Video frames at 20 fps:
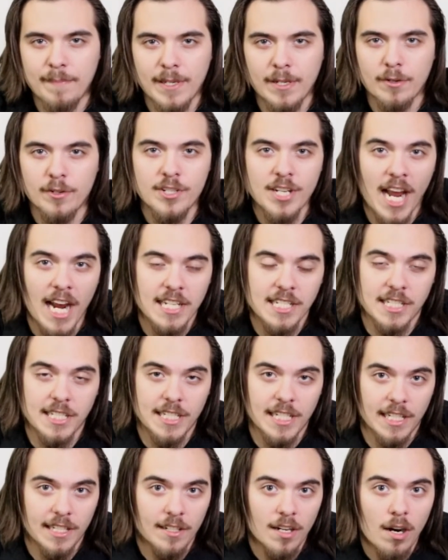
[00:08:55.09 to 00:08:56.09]
Peter Jackson
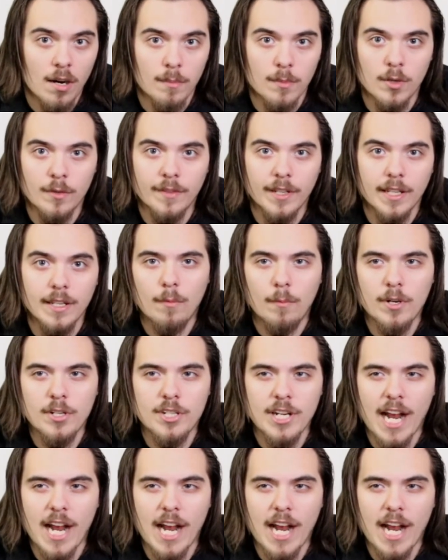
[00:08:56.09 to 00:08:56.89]
King Kong movie, which